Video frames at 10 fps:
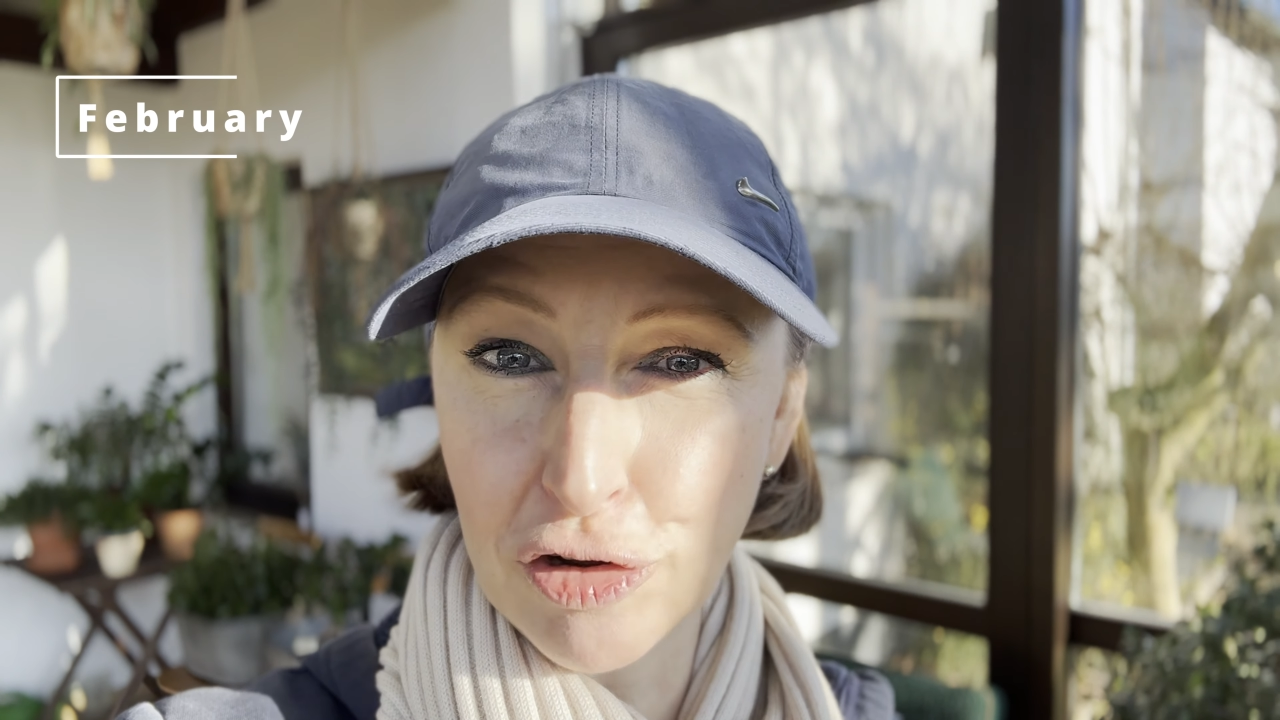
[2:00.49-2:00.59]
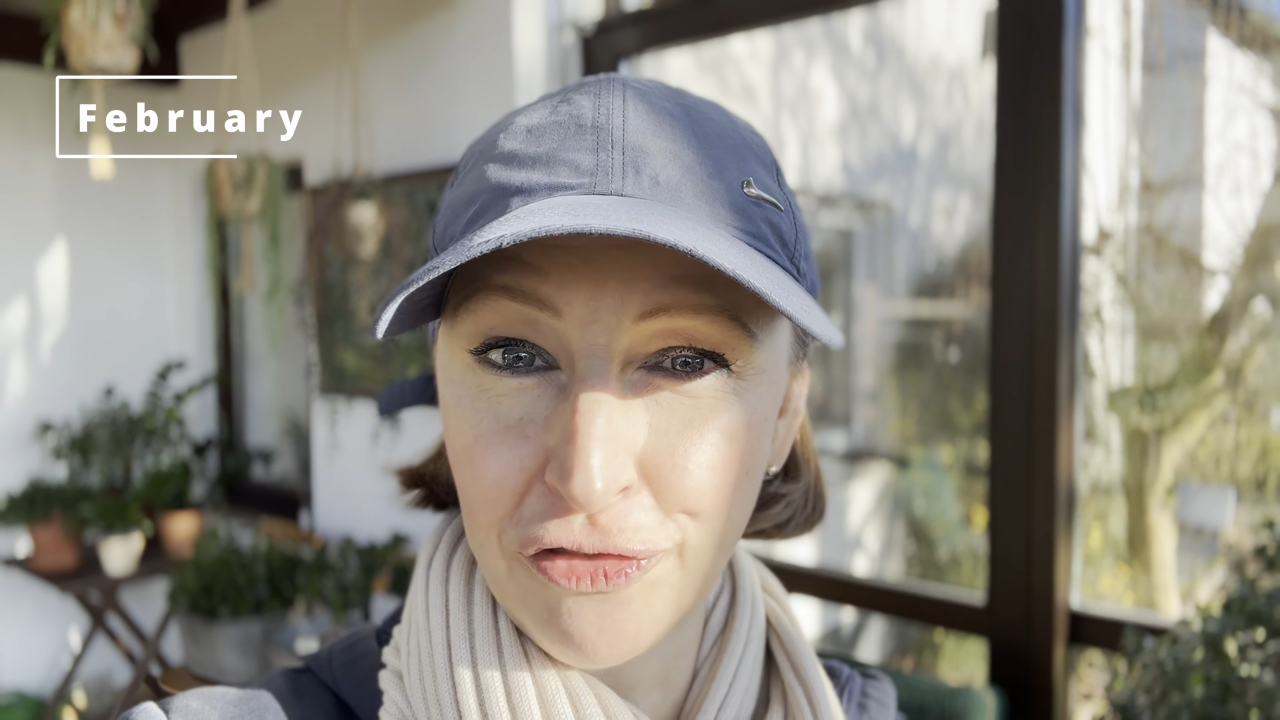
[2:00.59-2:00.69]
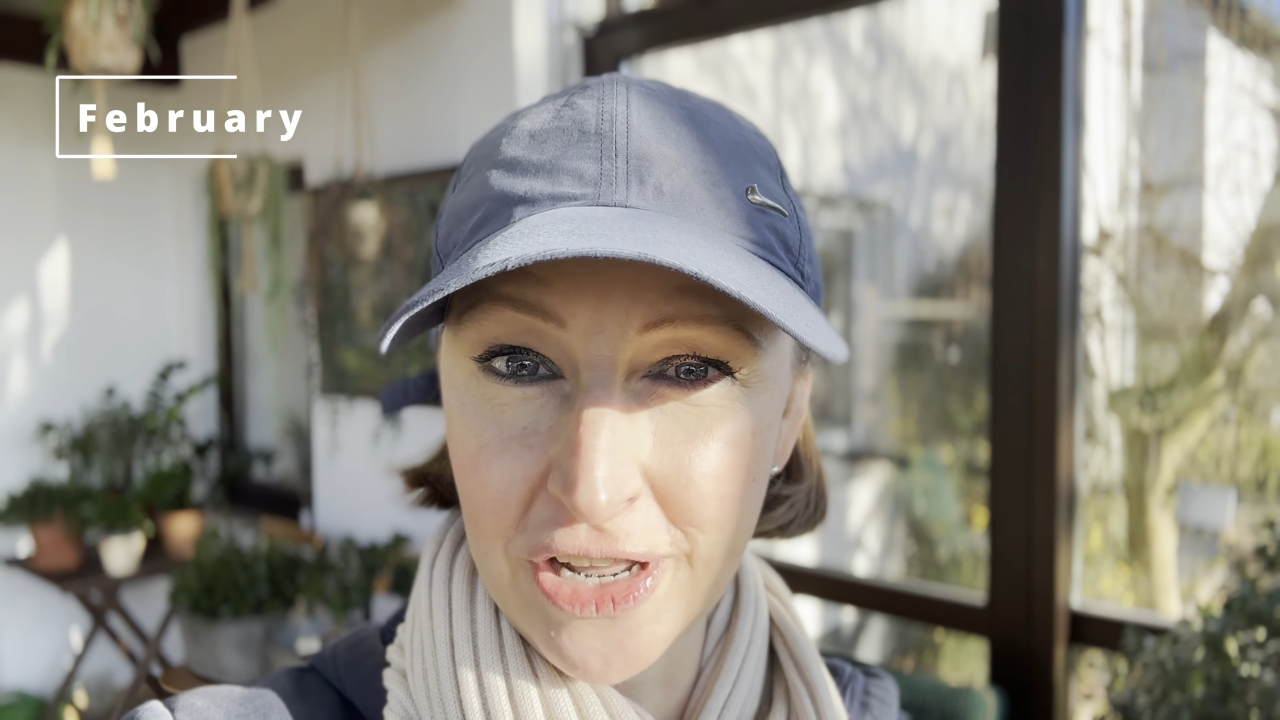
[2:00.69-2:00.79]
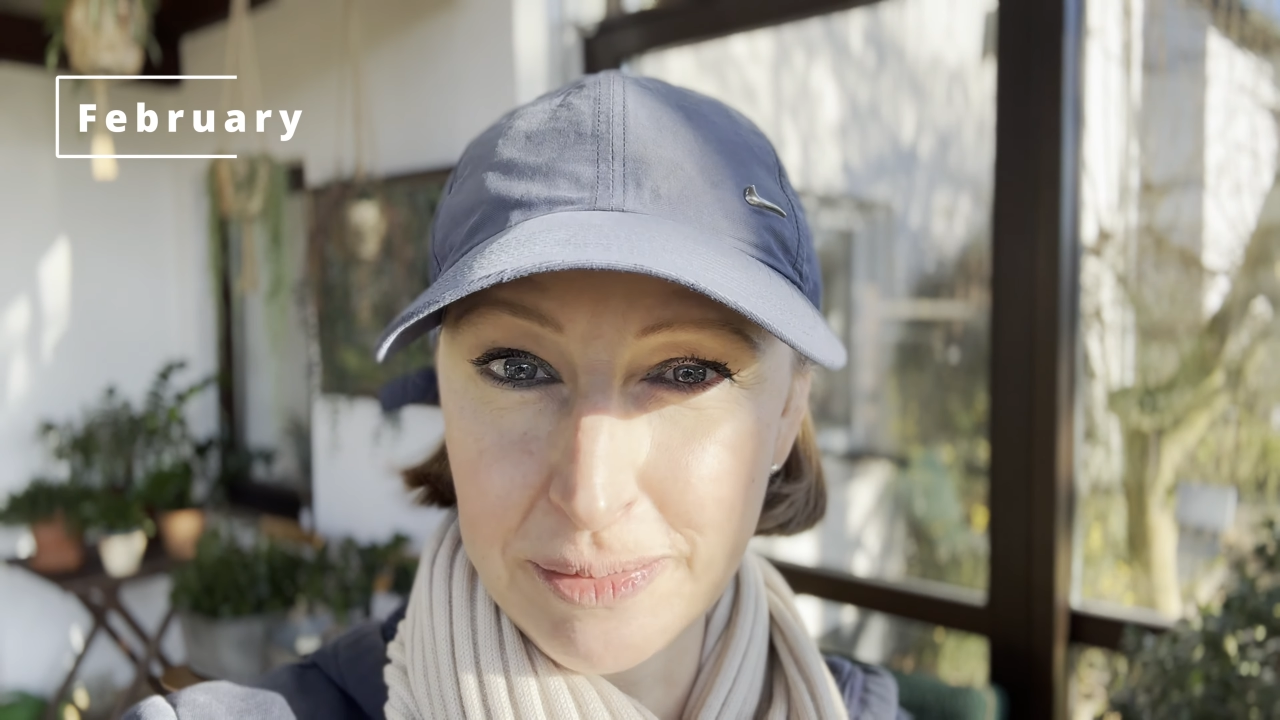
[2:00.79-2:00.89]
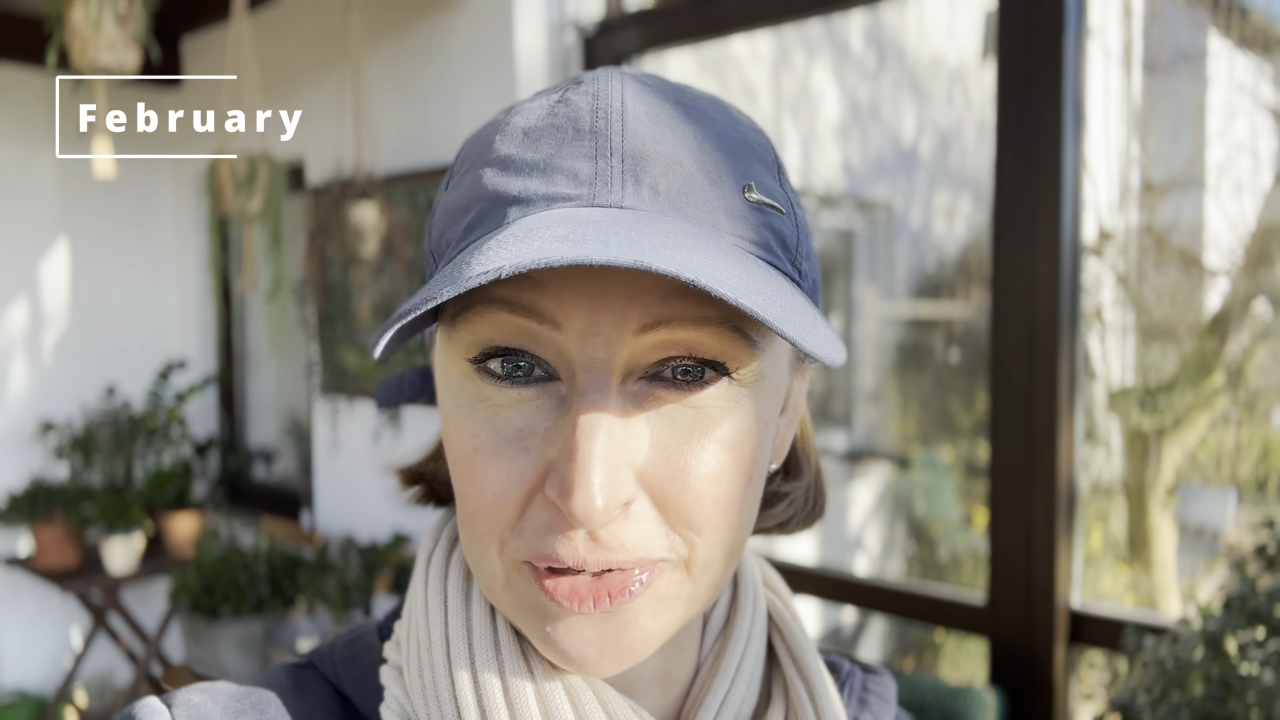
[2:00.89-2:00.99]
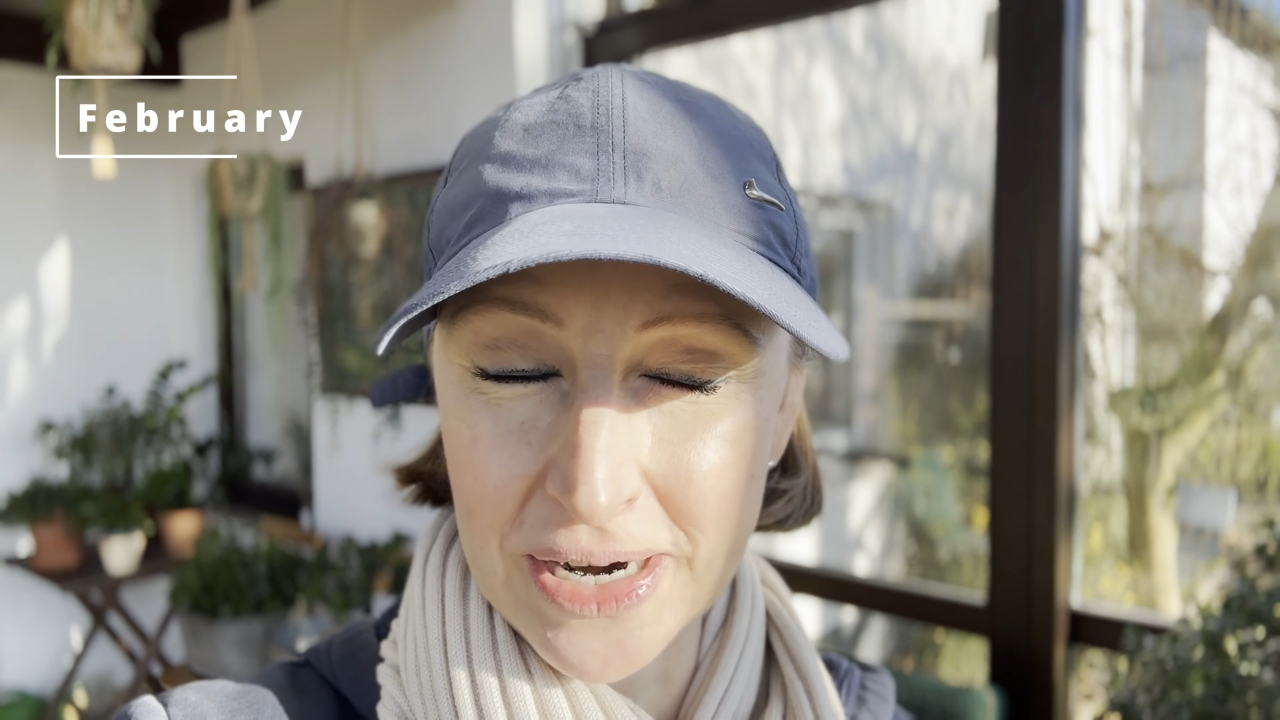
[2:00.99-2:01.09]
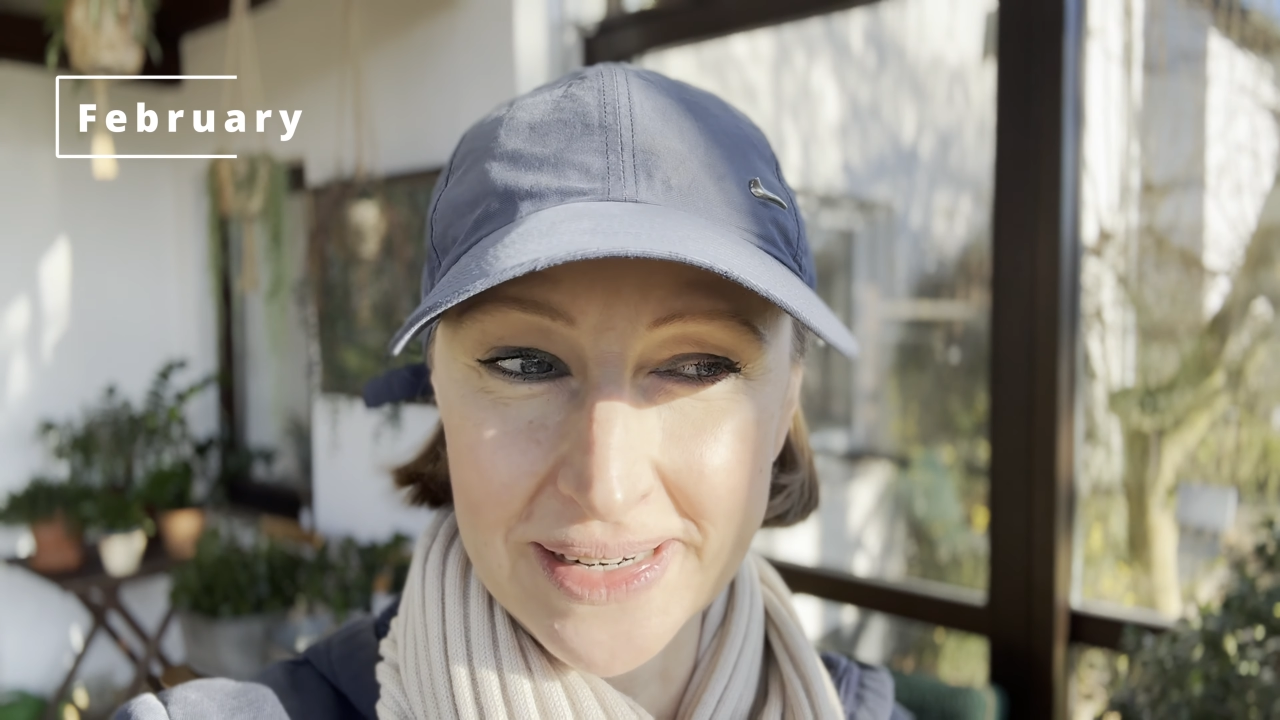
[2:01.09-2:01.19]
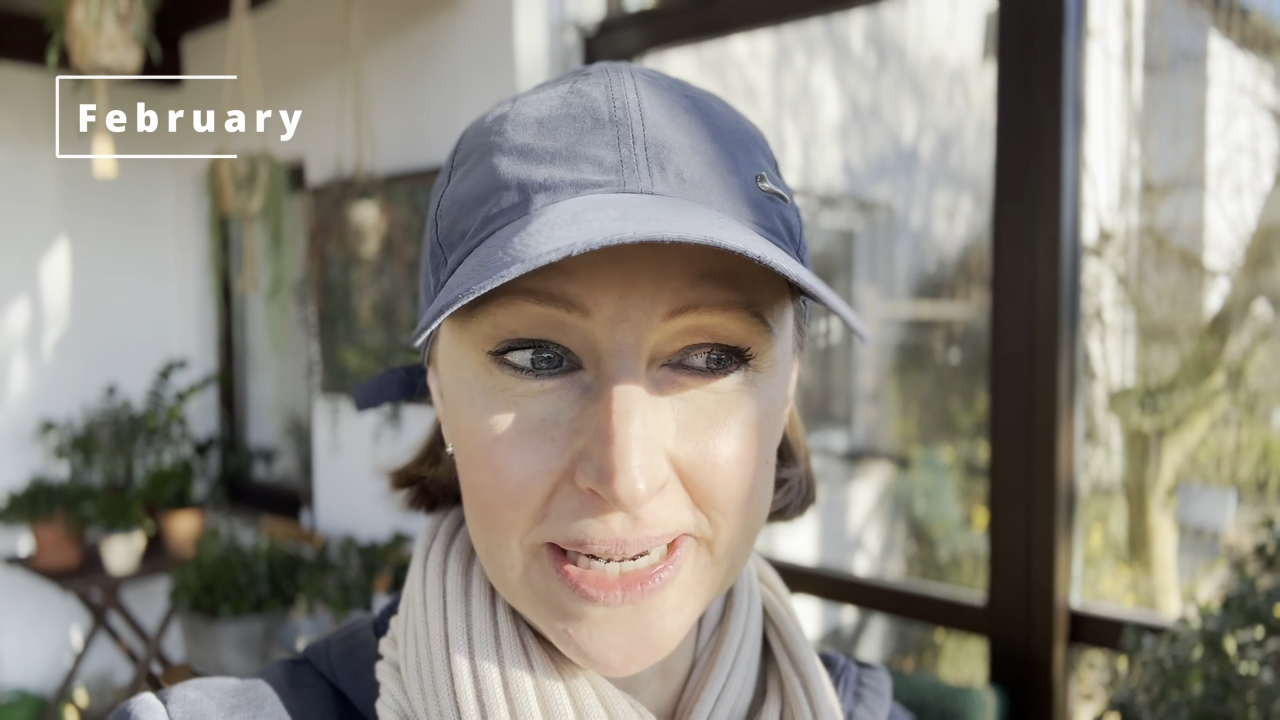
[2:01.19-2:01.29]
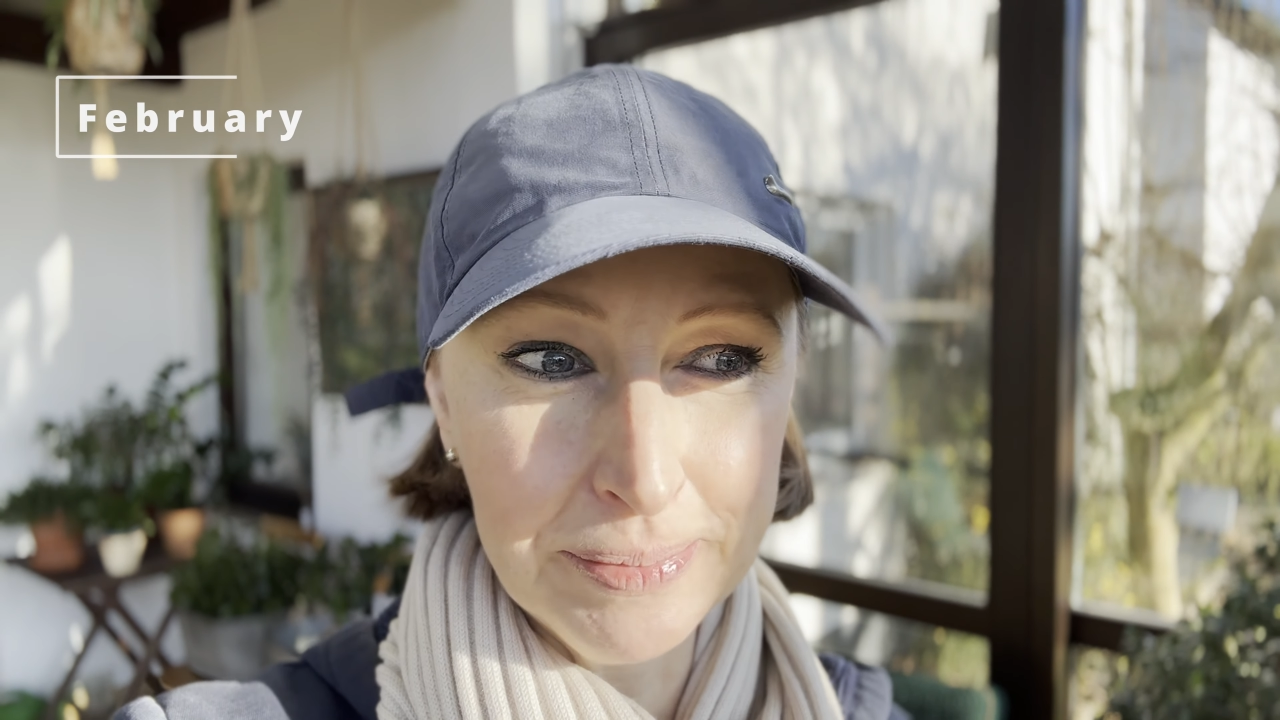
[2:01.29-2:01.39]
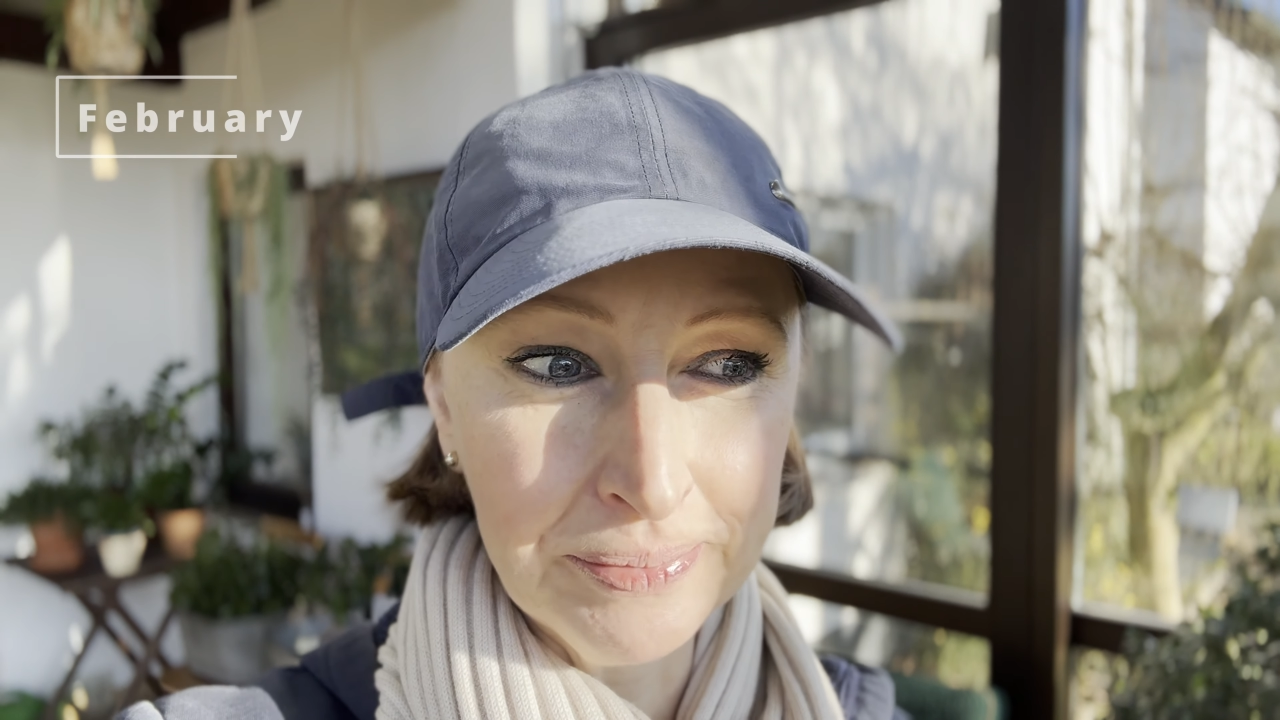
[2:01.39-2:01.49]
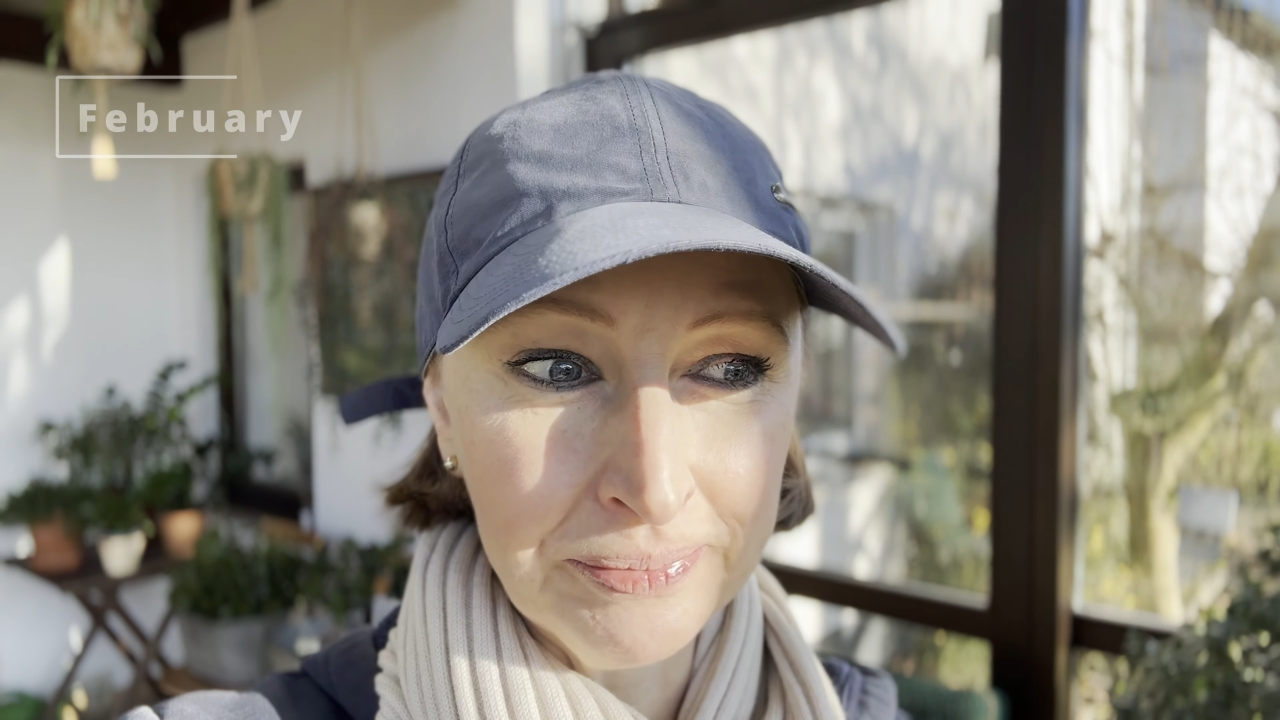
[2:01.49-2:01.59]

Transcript: February.